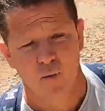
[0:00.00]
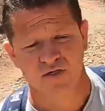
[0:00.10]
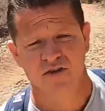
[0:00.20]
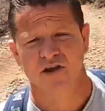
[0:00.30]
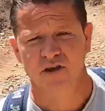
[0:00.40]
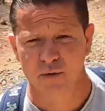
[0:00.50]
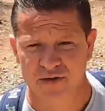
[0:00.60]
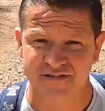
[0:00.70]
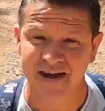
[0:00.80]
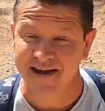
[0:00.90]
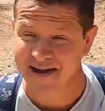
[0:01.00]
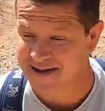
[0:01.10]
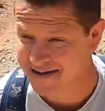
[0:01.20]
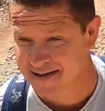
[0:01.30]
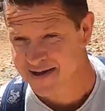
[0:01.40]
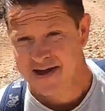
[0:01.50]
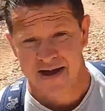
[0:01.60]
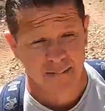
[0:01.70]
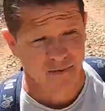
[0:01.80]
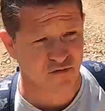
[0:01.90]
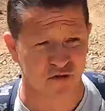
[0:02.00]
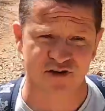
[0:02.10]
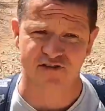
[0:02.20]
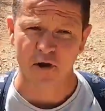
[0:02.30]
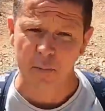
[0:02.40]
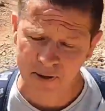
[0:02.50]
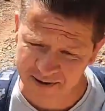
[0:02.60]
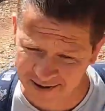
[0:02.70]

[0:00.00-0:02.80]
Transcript: One thing I do want to say before I stop